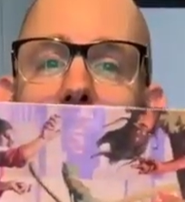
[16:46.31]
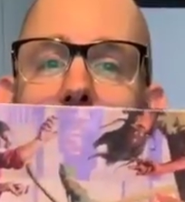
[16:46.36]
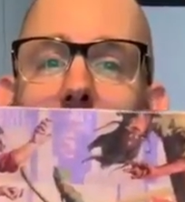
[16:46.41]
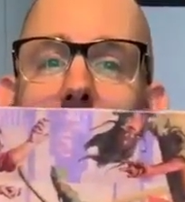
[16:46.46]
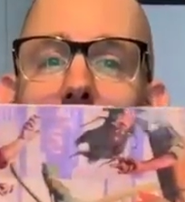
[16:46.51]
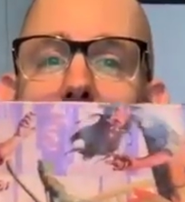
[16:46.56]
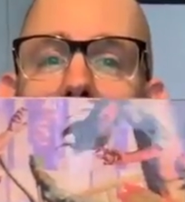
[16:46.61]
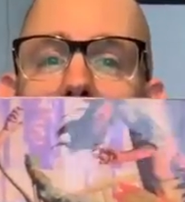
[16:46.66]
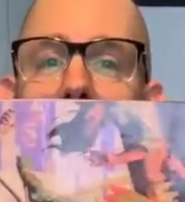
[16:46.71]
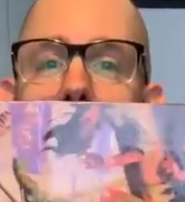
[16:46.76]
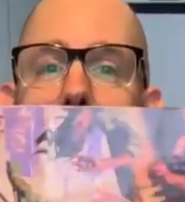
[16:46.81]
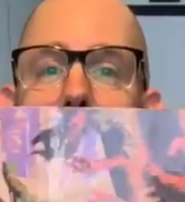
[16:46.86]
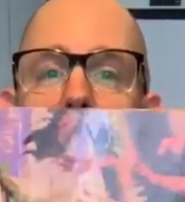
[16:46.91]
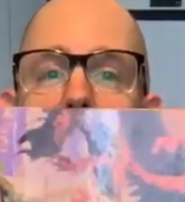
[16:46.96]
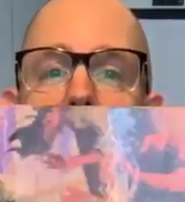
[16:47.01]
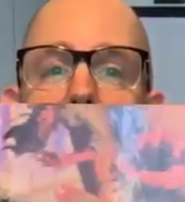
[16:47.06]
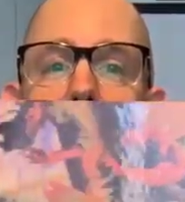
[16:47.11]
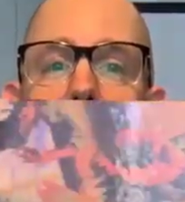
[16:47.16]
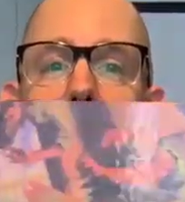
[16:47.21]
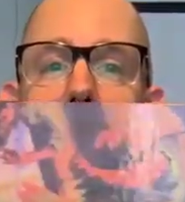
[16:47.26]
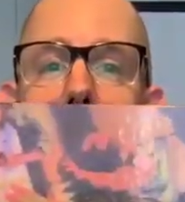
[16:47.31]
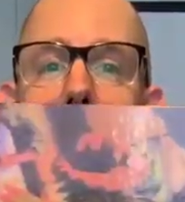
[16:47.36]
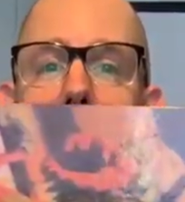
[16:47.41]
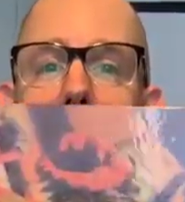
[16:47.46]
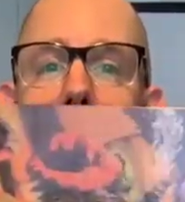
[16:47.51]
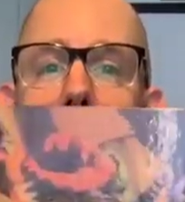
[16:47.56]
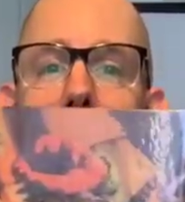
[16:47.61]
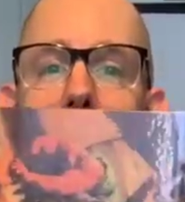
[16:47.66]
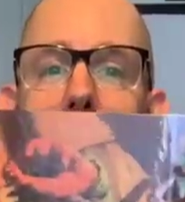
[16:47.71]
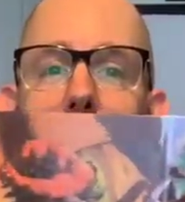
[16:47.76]
Invite other people to
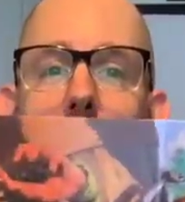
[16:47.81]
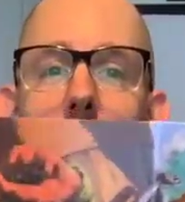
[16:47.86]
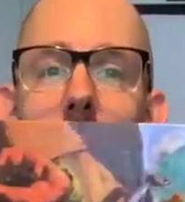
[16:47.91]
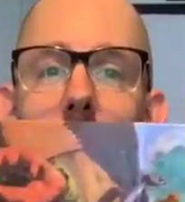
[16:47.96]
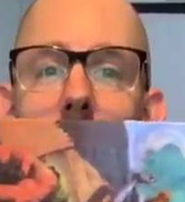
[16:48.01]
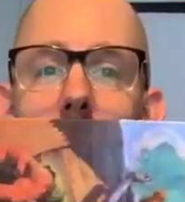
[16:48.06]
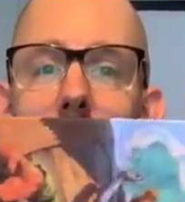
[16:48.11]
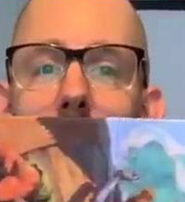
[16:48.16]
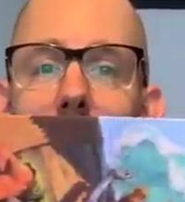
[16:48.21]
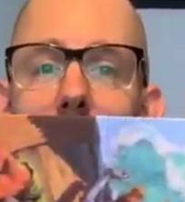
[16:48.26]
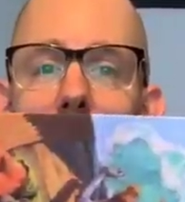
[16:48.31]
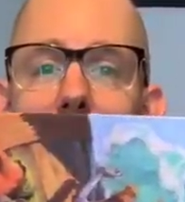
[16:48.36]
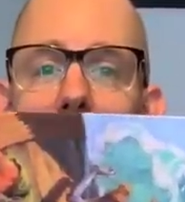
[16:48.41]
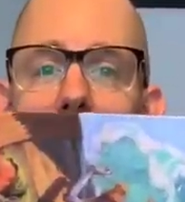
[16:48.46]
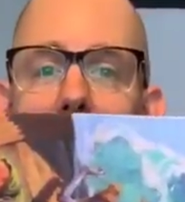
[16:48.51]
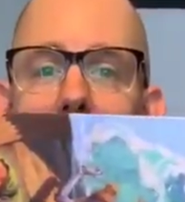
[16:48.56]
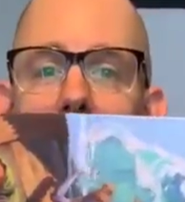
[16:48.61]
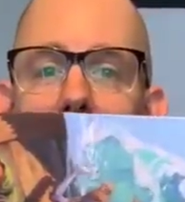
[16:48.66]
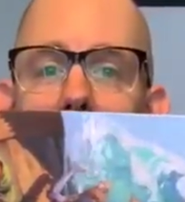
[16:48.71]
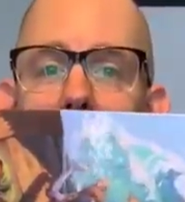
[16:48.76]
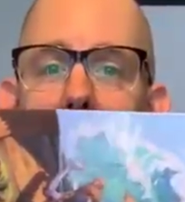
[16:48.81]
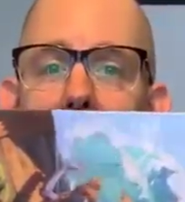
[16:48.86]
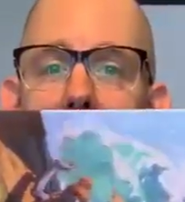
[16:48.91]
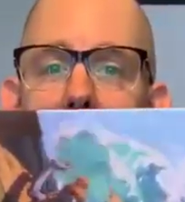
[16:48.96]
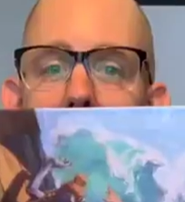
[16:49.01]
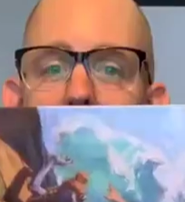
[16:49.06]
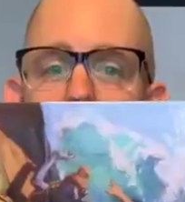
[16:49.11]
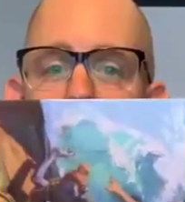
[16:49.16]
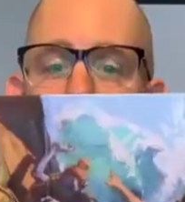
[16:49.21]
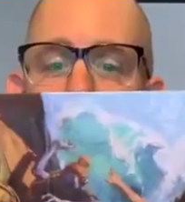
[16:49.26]
enter the contest. Look
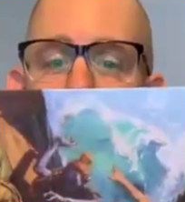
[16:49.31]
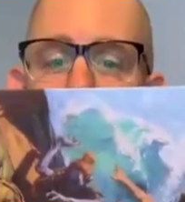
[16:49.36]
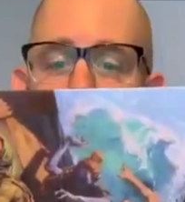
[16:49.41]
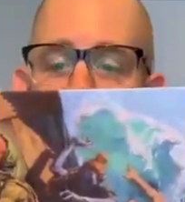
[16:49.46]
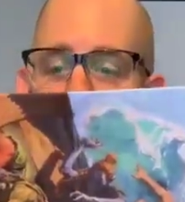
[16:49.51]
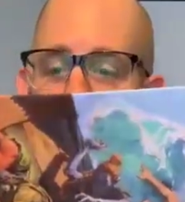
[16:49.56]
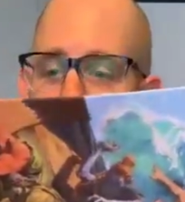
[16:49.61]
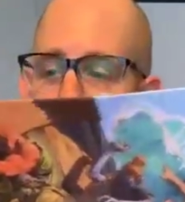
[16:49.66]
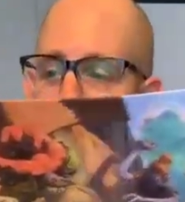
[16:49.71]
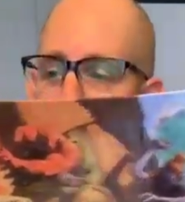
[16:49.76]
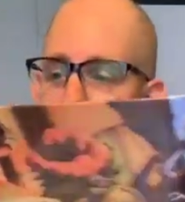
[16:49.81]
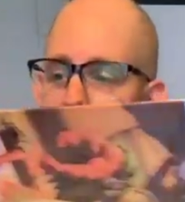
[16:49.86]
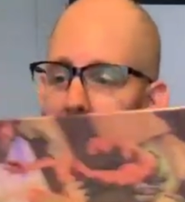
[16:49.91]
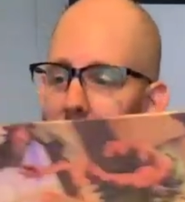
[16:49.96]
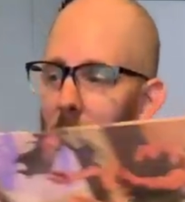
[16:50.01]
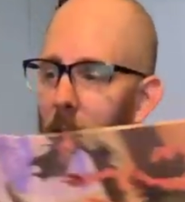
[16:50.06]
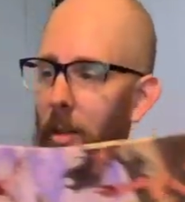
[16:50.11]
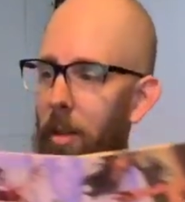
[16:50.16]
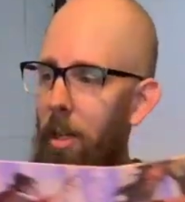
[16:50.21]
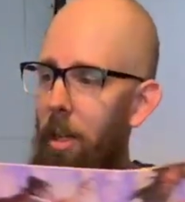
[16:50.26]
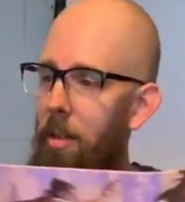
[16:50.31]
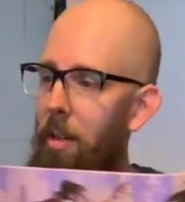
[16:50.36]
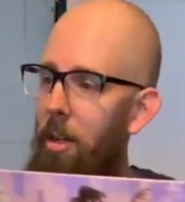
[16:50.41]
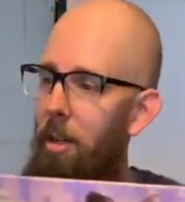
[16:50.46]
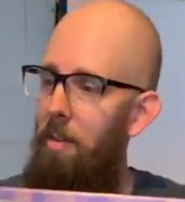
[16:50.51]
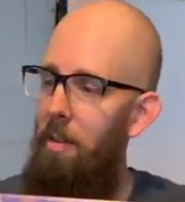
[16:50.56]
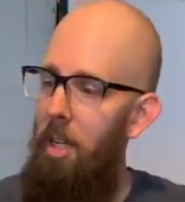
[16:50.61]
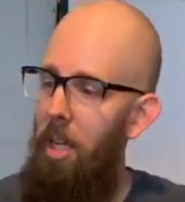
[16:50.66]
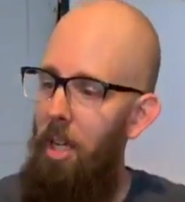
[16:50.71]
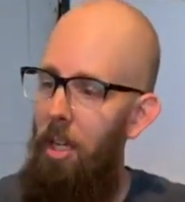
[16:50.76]
at that. And
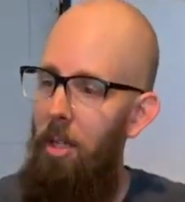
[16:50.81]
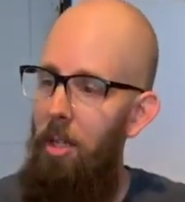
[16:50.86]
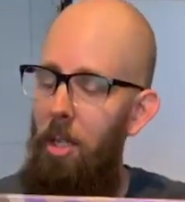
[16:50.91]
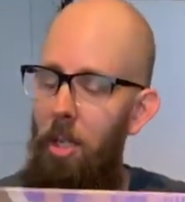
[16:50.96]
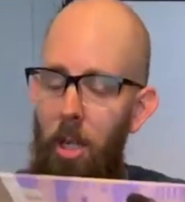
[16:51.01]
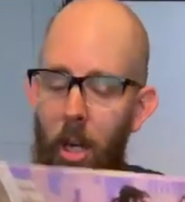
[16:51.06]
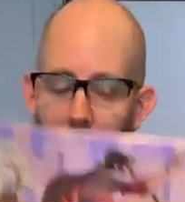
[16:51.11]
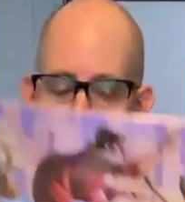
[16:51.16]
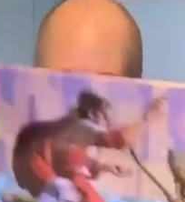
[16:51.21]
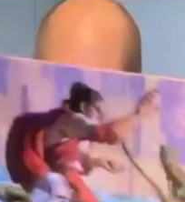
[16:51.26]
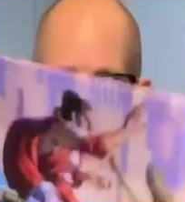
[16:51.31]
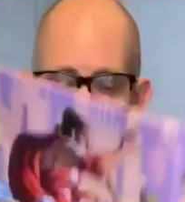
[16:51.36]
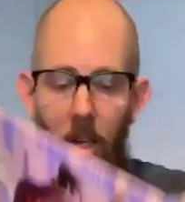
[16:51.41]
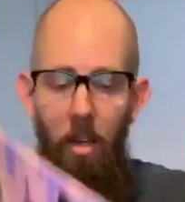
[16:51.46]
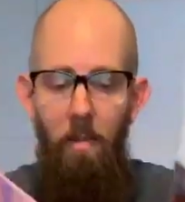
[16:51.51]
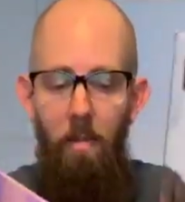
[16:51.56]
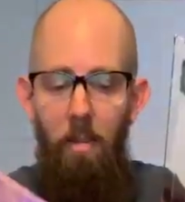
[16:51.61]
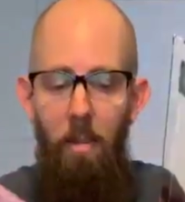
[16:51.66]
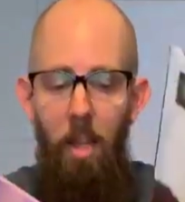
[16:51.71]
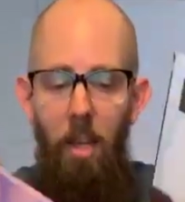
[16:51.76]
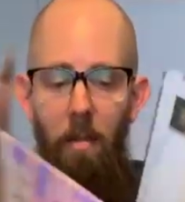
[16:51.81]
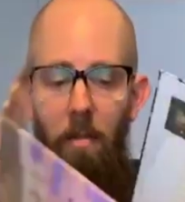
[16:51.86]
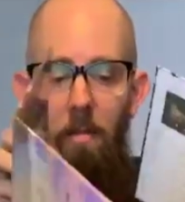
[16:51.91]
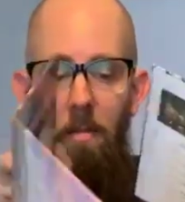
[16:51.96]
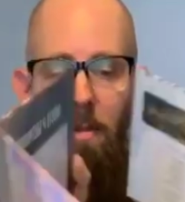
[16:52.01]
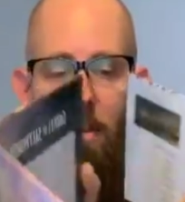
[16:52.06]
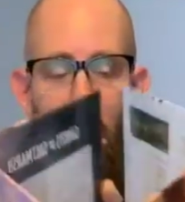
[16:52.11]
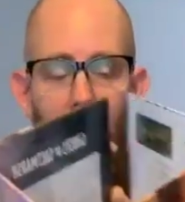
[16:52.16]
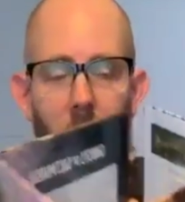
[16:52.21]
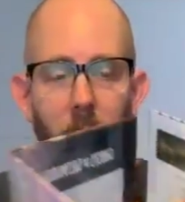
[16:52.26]
then on the inside, and
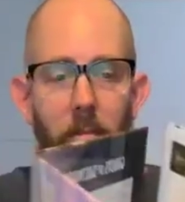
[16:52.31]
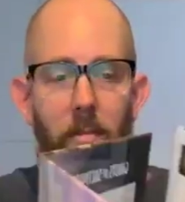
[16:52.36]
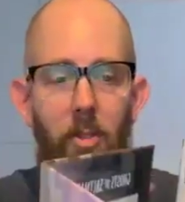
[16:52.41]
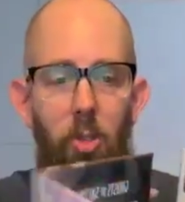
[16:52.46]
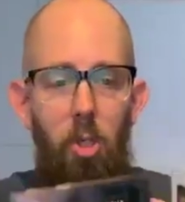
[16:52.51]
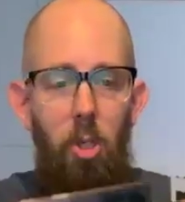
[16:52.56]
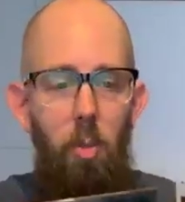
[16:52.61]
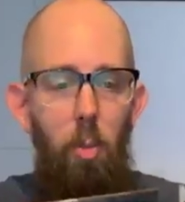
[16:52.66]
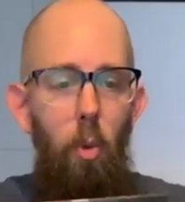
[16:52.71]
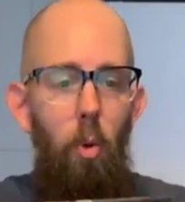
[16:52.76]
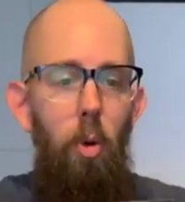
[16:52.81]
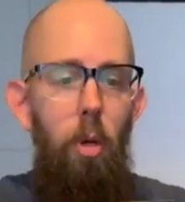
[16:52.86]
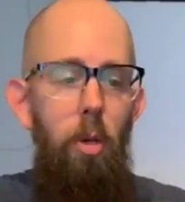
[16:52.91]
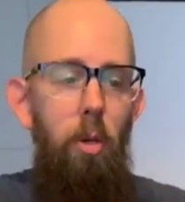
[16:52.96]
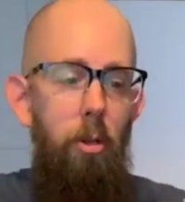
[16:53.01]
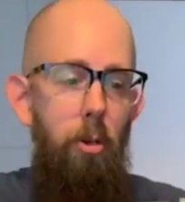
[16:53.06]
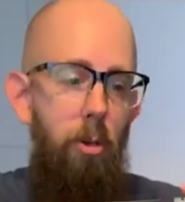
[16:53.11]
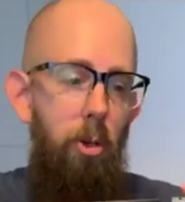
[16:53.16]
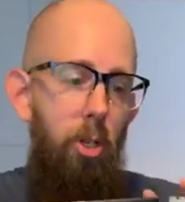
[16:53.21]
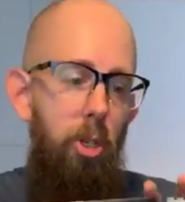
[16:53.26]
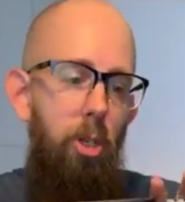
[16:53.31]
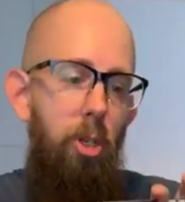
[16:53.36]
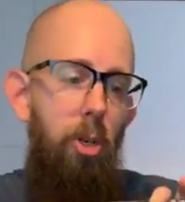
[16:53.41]
they've kind of spoiled or